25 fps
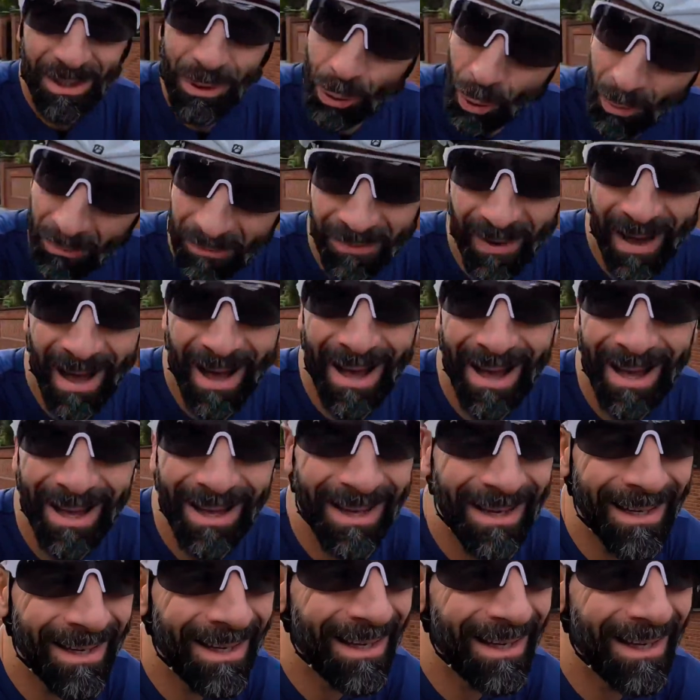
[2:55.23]
so far
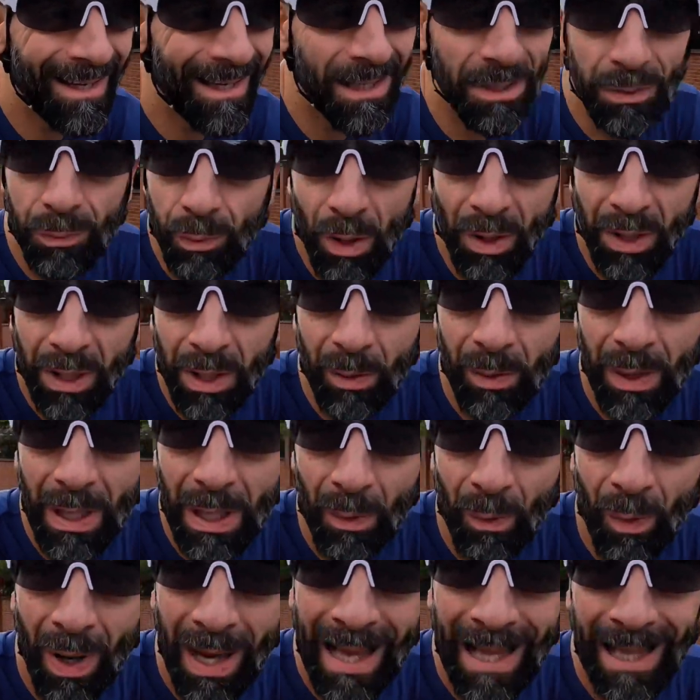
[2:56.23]
is working really
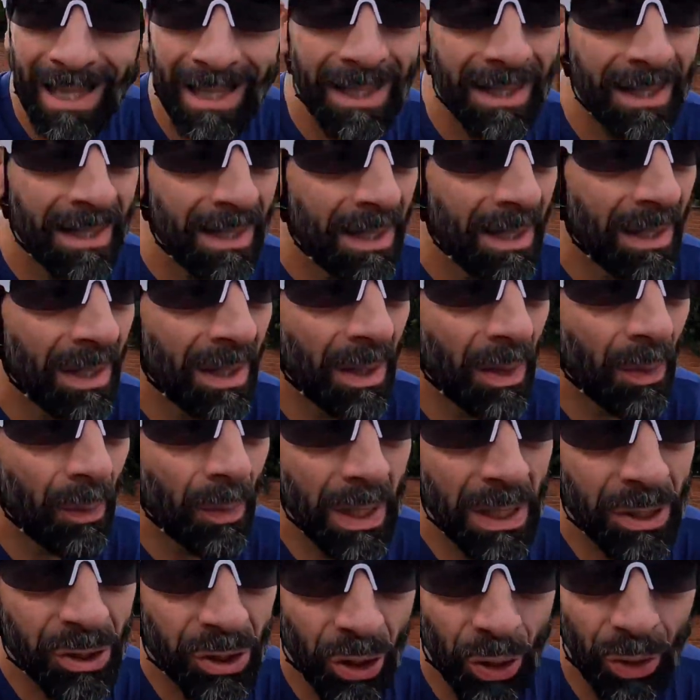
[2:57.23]
well,
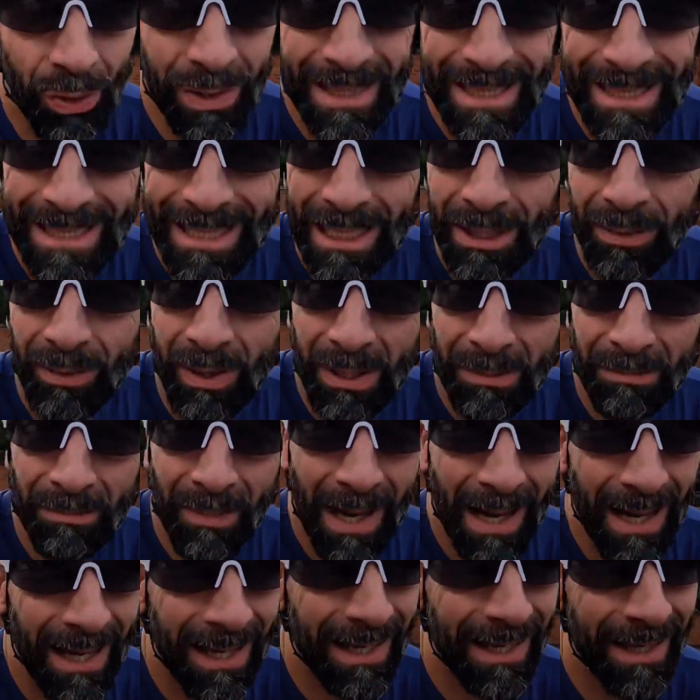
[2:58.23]
which, considering
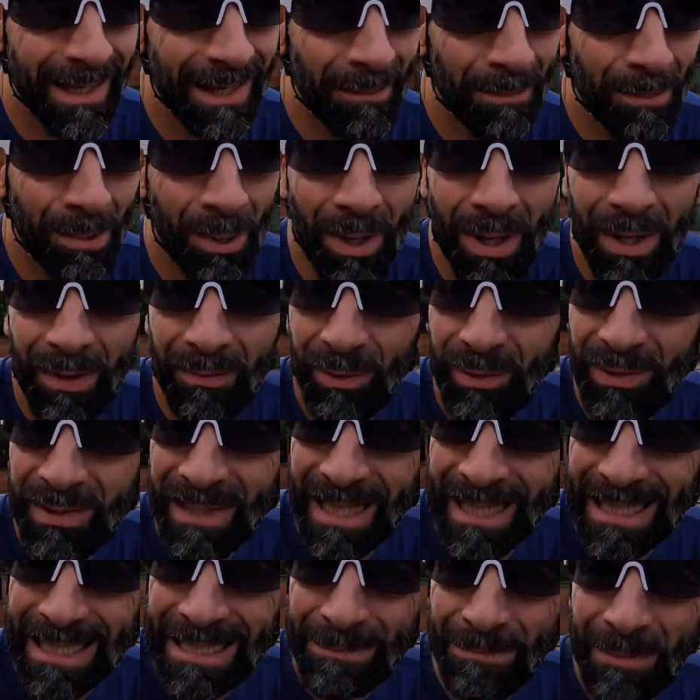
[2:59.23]
my previous
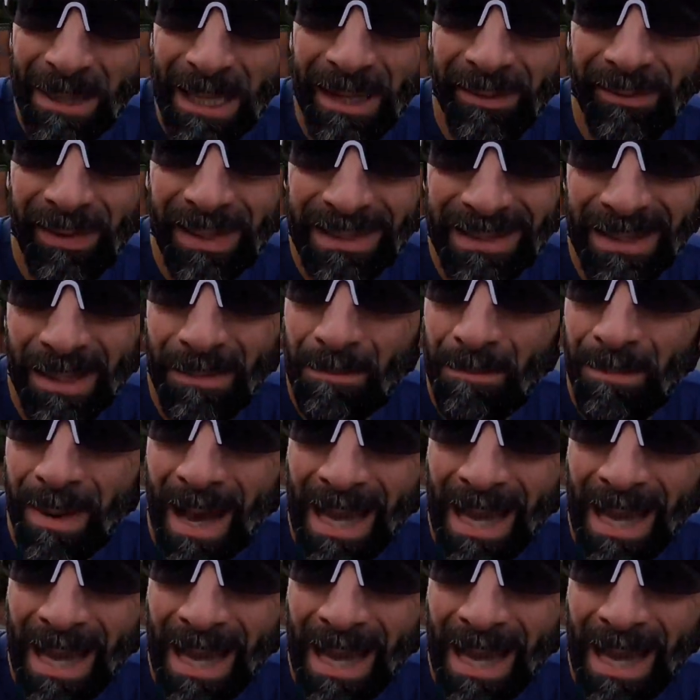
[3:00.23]
experience in